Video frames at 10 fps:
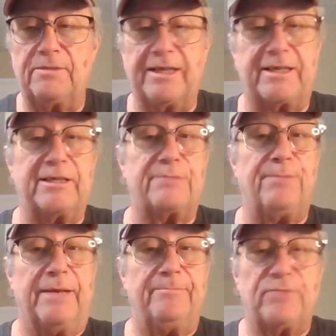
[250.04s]
lickety
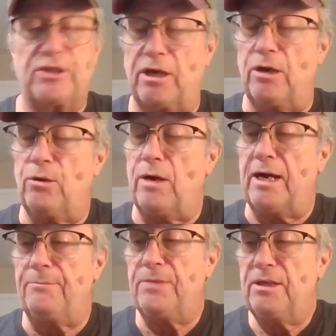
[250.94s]
split. So